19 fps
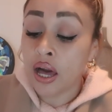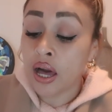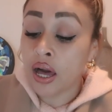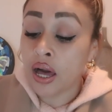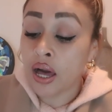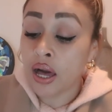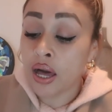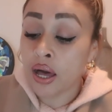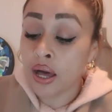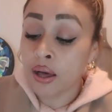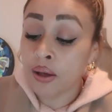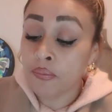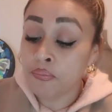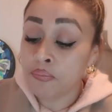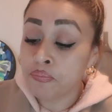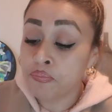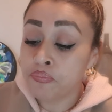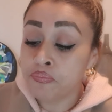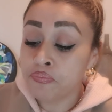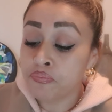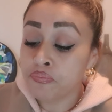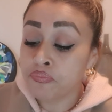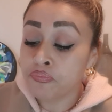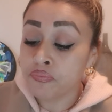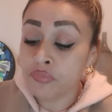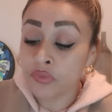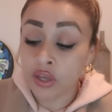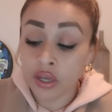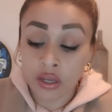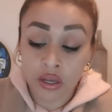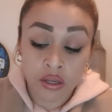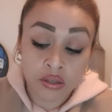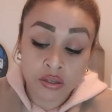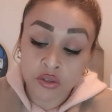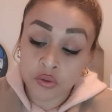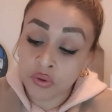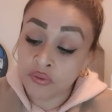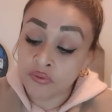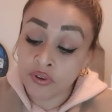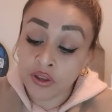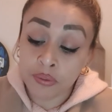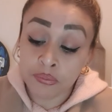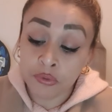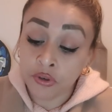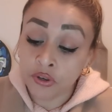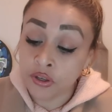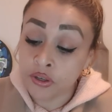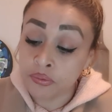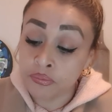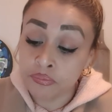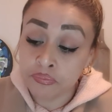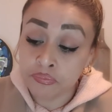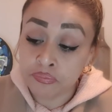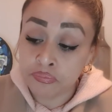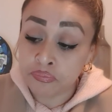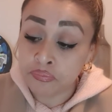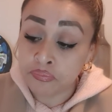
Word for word: um, uh, twin flame union,